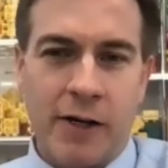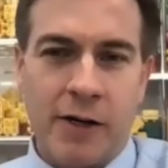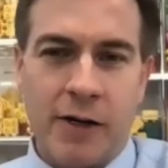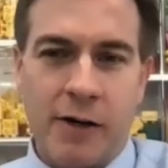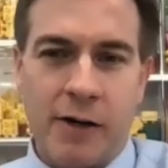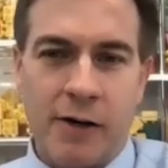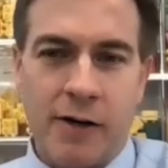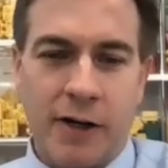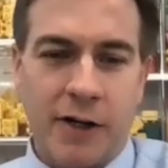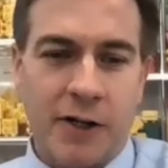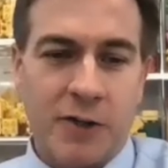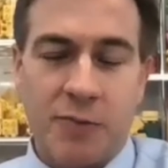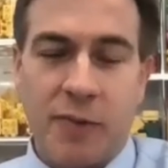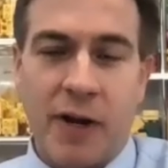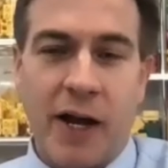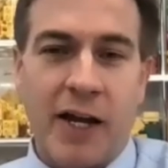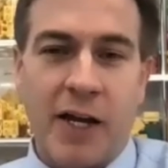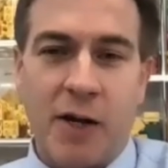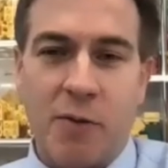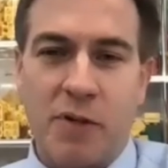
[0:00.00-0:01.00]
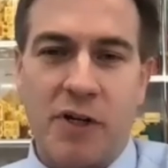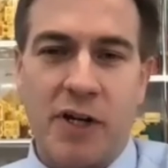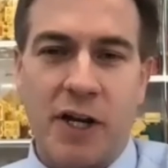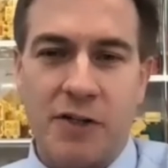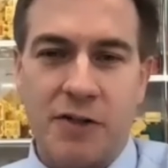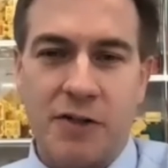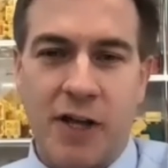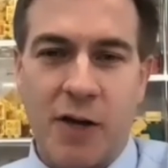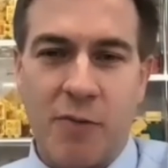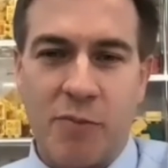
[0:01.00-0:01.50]
You're expanding
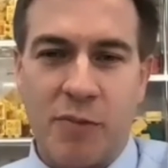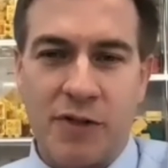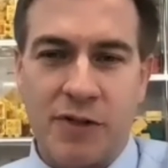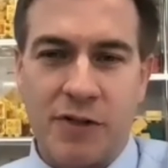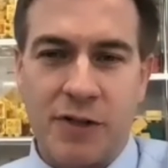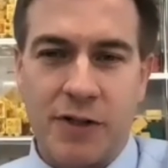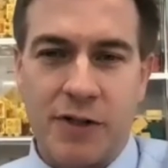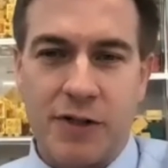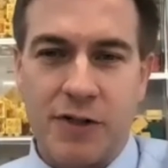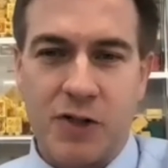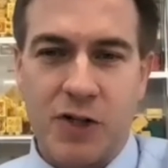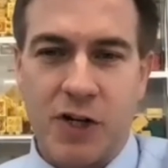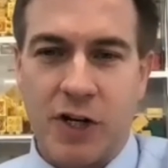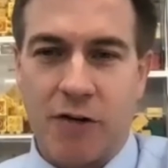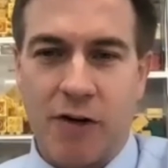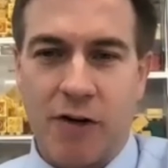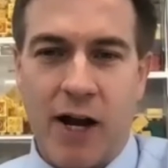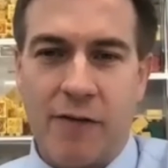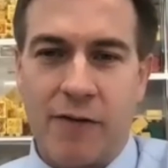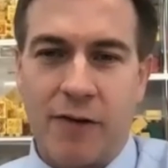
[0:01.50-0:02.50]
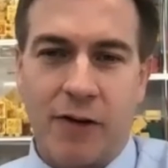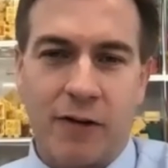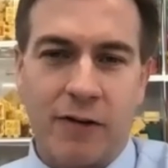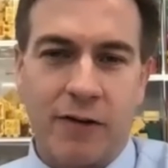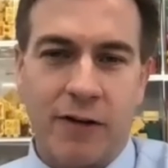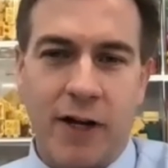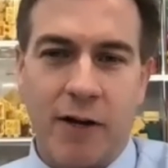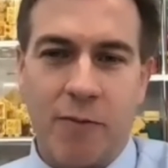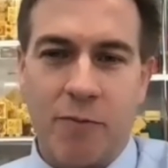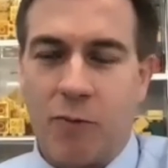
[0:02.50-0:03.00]
potentially that business
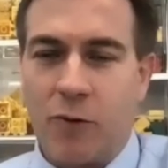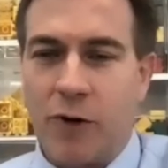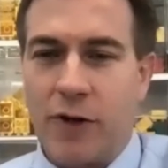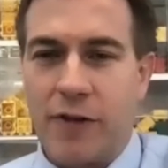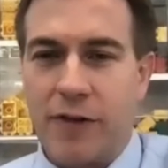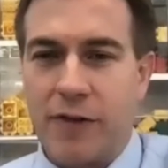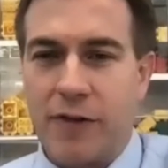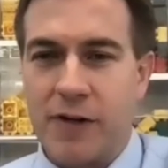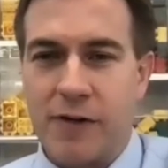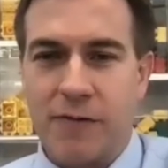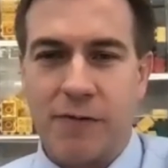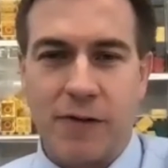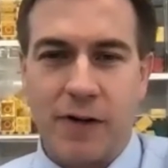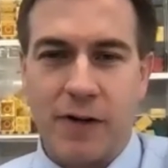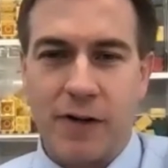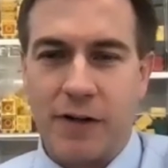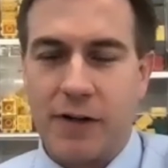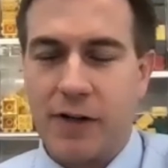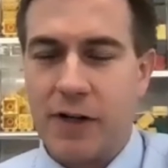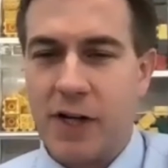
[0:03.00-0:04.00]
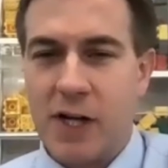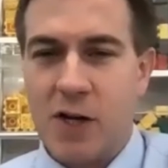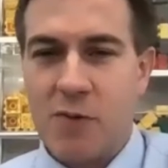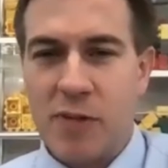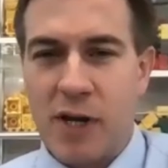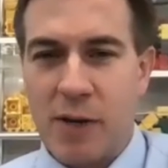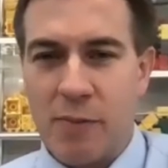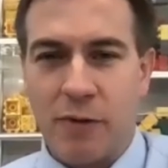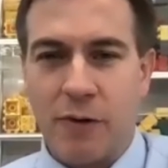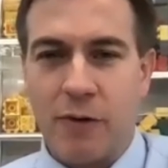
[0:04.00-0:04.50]
geographically with different
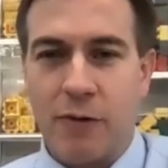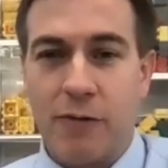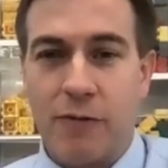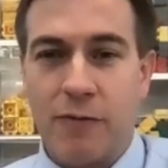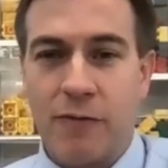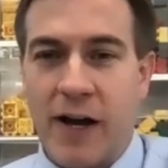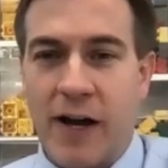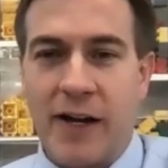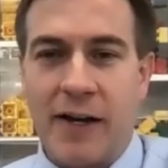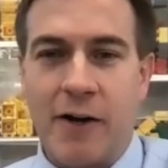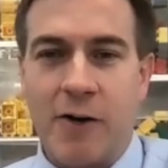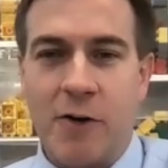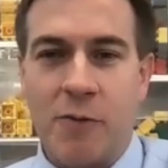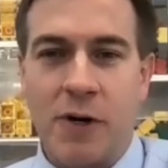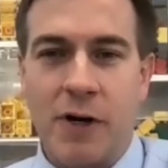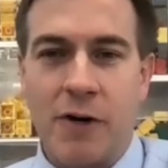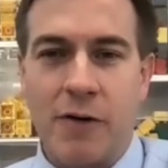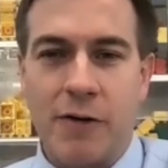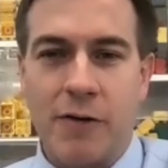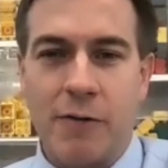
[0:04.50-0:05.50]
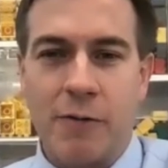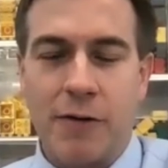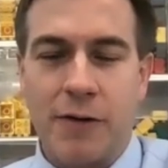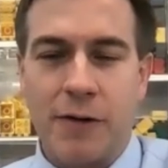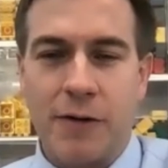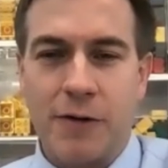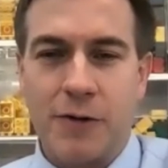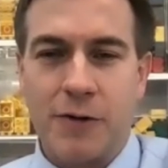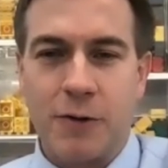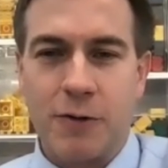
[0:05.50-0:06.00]
people finding out about you with
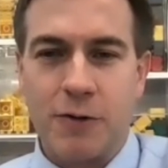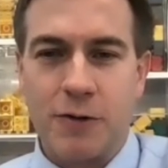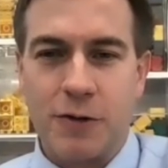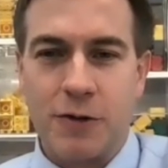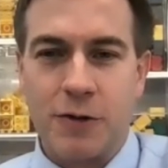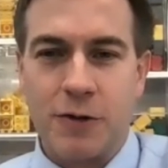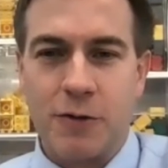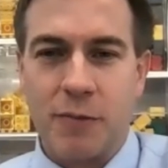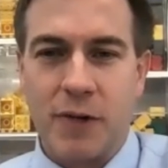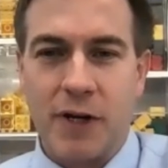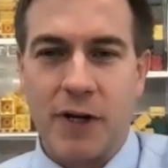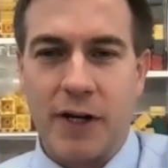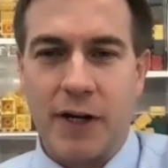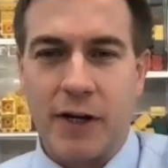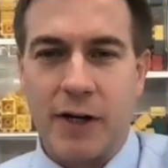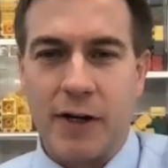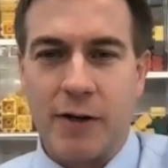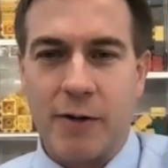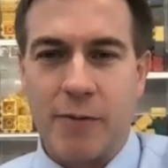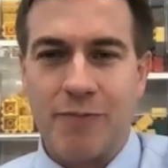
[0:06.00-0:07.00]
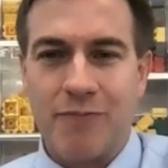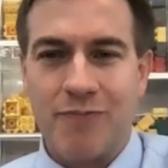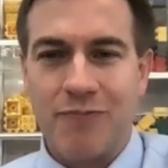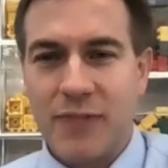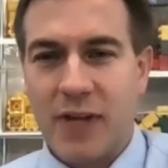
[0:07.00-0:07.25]
your social media